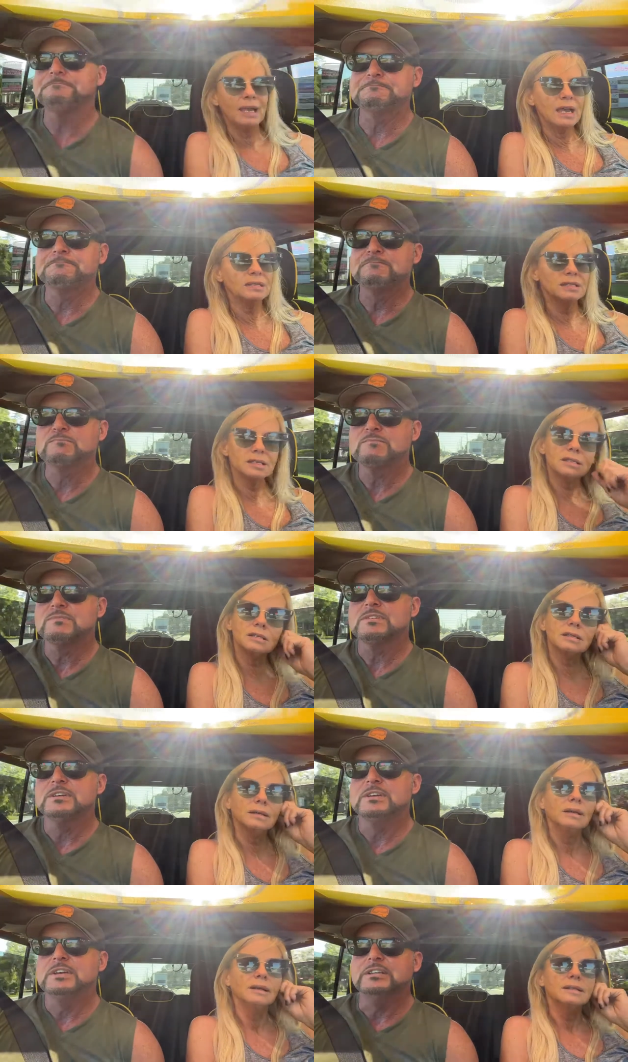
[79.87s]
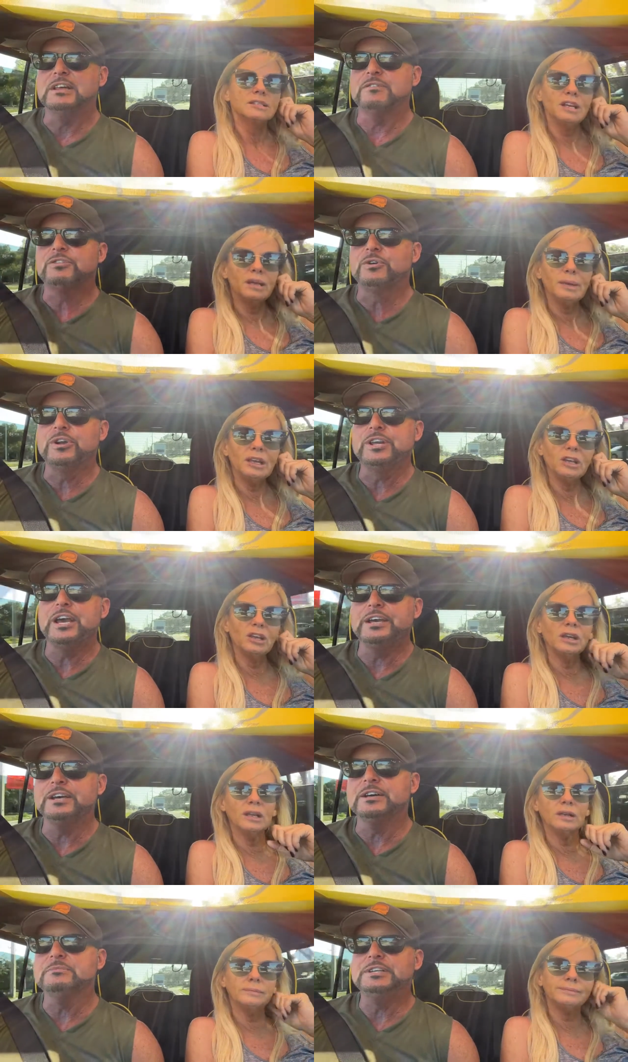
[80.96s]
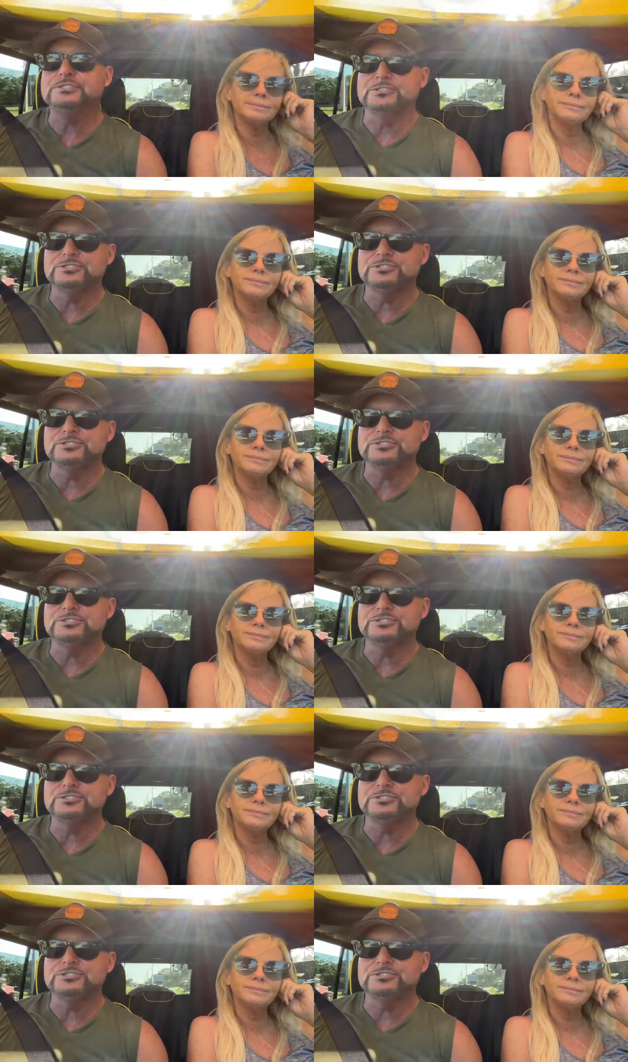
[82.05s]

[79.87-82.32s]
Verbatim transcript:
Speaker 1: Yes. 11:30 a.m. Eastern